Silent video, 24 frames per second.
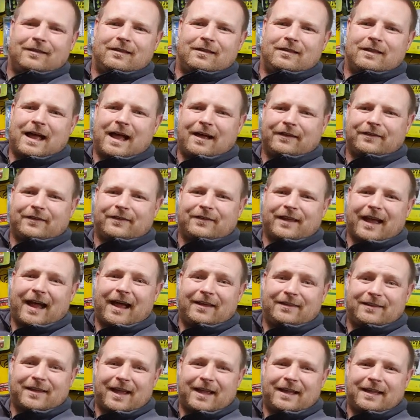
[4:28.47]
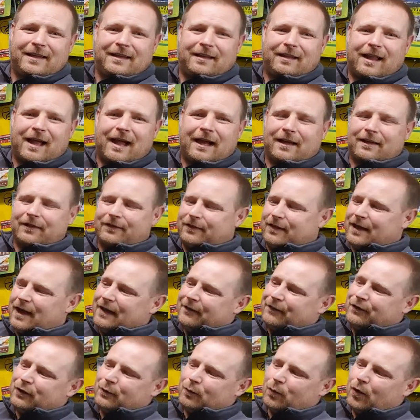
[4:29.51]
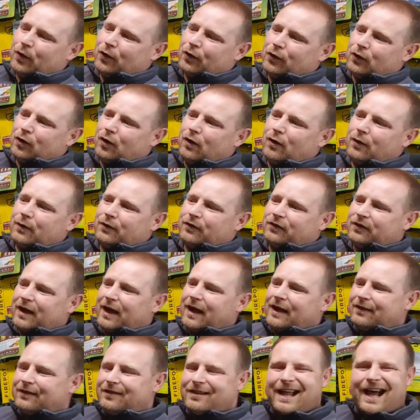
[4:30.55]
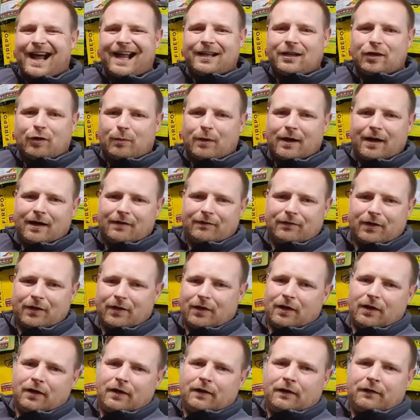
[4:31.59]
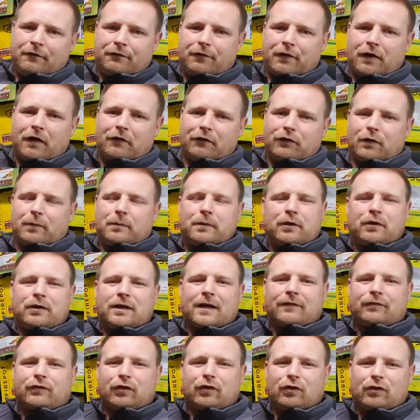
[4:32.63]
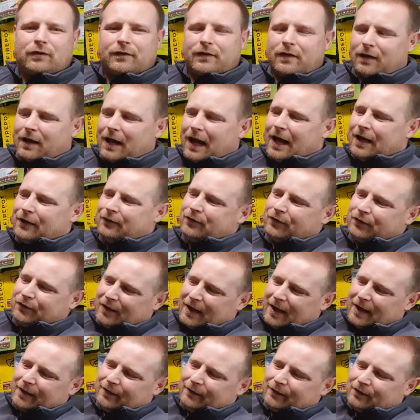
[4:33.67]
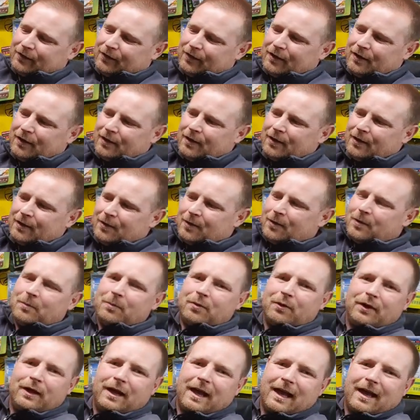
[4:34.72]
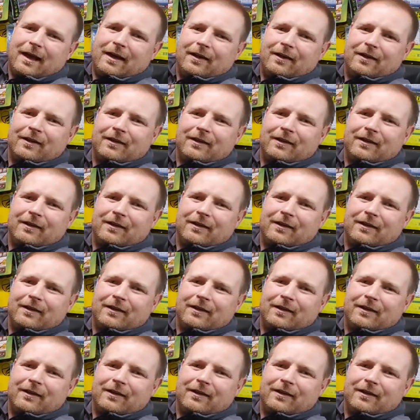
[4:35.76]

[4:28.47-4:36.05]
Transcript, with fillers: That's a size eight. Like I say, if you want to go to a size nine or whatever, further up, you're going to have to look at the larger size. But yeah,